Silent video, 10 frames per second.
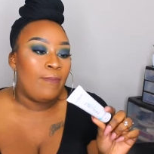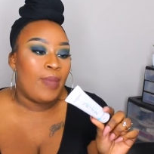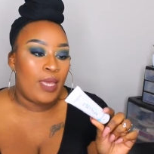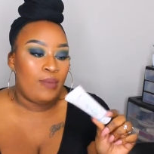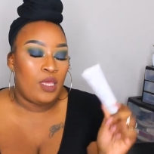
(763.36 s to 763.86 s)

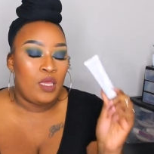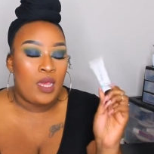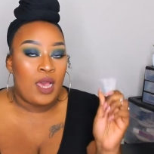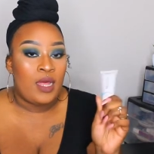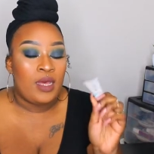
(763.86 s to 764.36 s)
Baby,
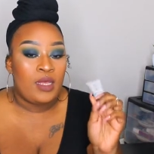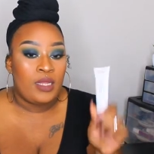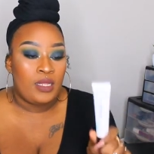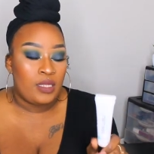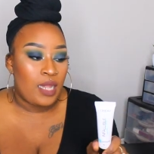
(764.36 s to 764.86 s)
I
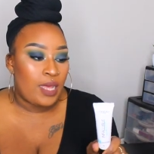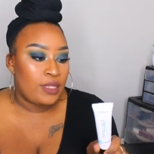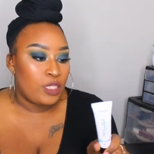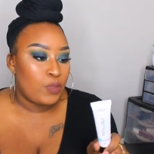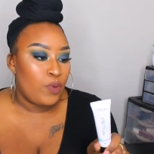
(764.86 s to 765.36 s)
like
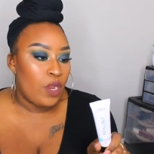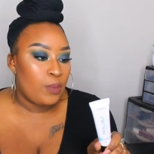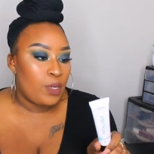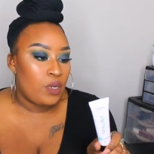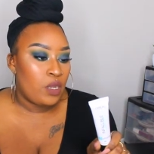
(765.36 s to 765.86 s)
this
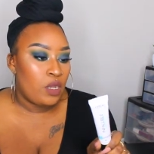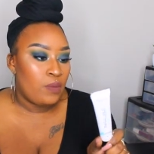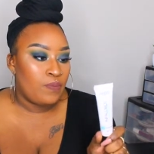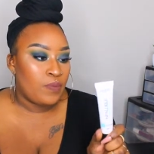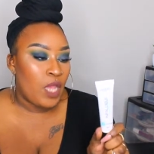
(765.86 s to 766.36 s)
primer.
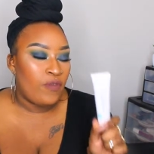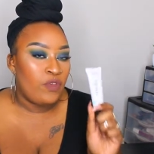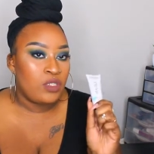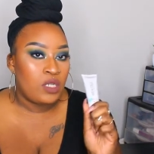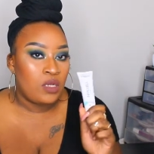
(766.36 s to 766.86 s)
Um, I've
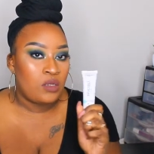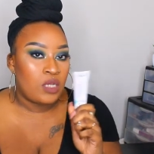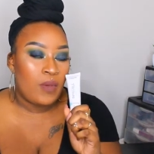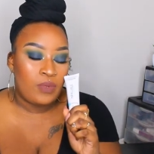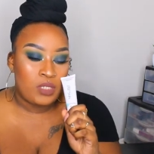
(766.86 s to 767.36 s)
used it a
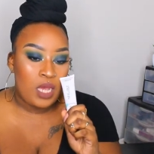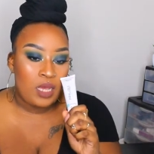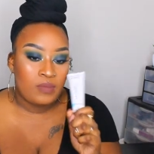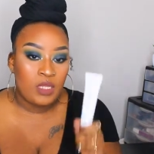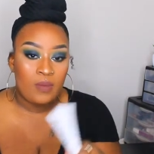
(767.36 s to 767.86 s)
couple
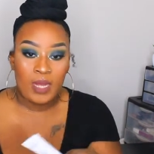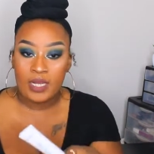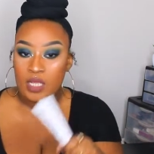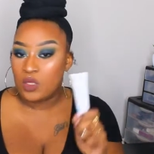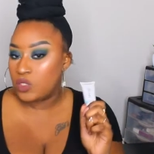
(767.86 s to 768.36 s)
times. Um, I
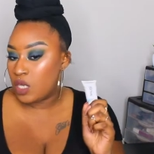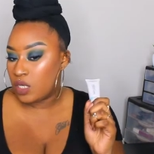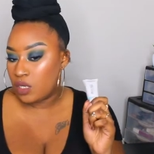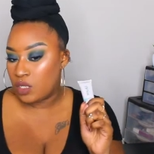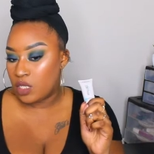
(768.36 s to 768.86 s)
did use it
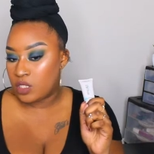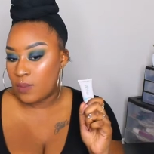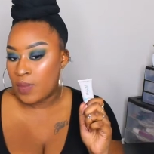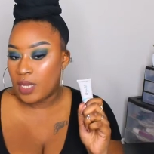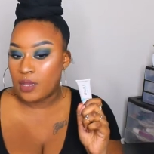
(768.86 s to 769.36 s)
under this
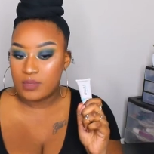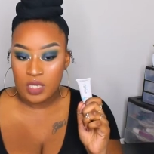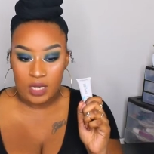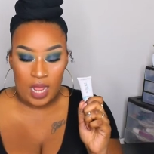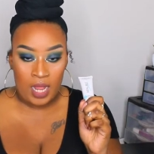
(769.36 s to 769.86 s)
makeup
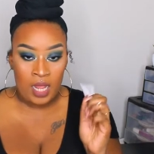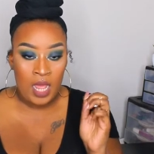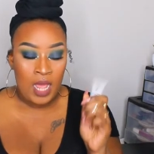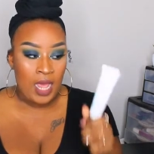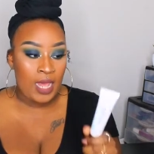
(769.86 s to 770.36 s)
today,
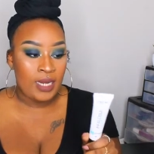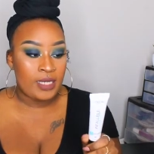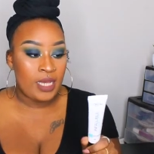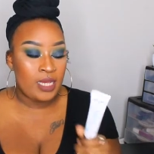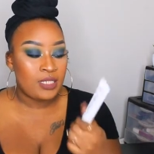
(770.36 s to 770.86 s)
and
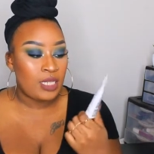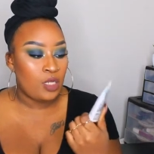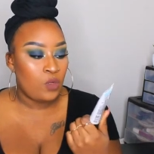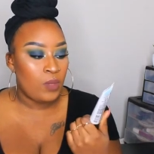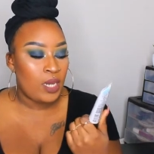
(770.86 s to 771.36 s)
it does
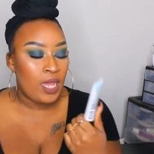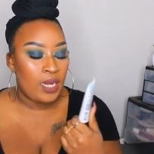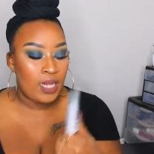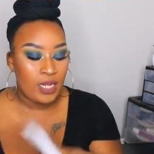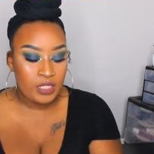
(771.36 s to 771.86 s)

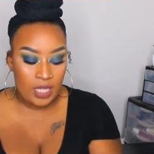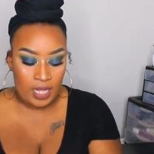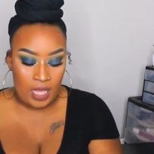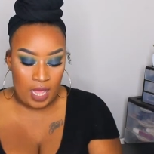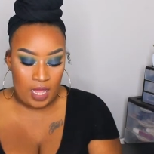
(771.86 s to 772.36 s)
illuminate. It's
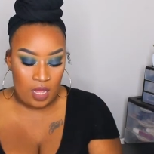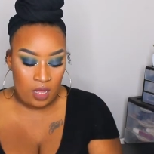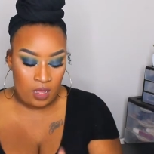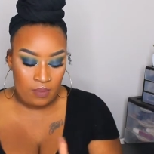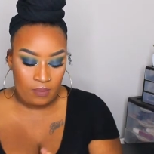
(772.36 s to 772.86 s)
like a
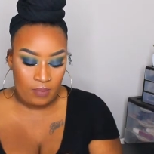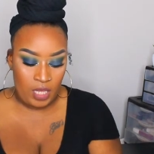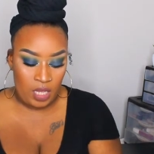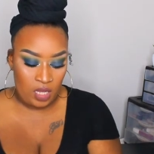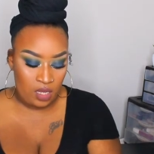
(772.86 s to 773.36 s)
um,
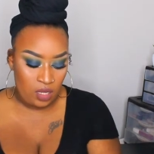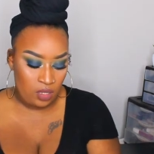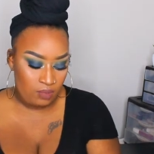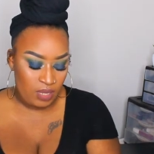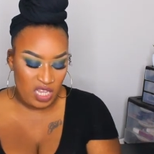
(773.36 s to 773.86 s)
pink
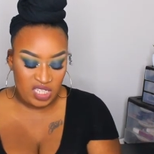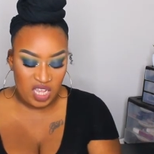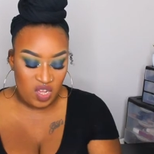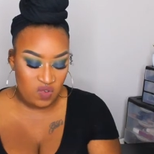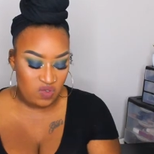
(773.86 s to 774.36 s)
pink
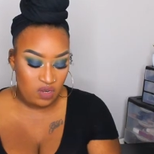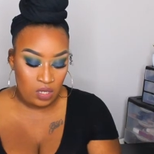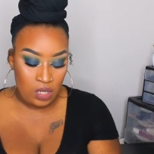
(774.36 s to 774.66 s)
tone.